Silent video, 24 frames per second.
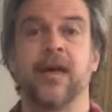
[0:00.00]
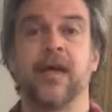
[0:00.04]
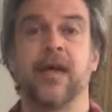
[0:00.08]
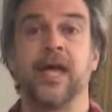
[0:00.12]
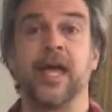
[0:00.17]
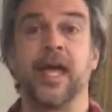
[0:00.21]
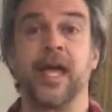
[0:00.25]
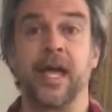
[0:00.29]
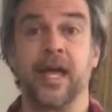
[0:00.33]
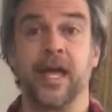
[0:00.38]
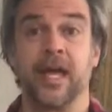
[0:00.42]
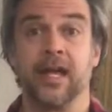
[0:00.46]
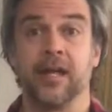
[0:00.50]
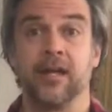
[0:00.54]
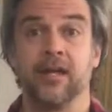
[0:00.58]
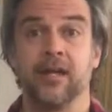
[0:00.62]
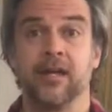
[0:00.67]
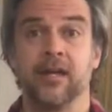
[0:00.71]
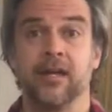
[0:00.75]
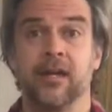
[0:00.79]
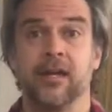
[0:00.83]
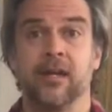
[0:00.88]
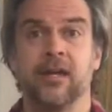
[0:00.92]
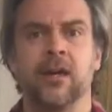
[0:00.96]
and
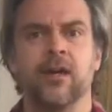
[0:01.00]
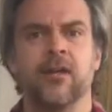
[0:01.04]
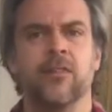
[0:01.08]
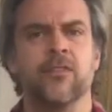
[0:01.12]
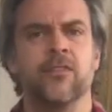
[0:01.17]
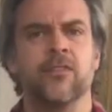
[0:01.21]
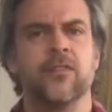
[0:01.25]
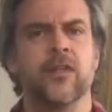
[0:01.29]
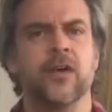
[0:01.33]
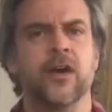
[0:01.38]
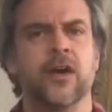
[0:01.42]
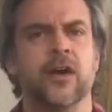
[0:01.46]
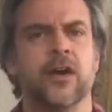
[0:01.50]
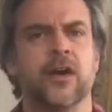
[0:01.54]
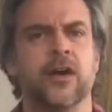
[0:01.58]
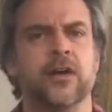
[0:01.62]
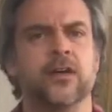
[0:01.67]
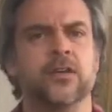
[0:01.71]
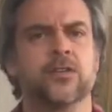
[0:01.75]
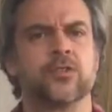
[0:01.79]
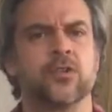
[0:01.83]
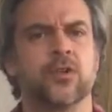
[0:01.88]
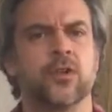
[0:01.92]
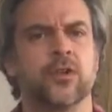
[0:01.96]
the
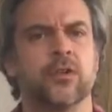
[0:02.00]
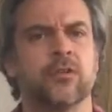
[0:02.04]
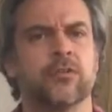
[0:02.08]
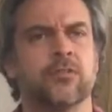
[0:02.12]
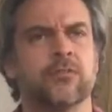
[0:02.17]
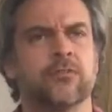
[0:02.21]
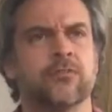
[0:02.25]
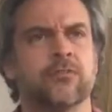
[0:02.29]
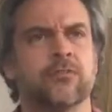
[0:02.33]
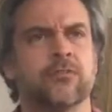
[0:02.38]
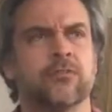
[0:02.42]
sort of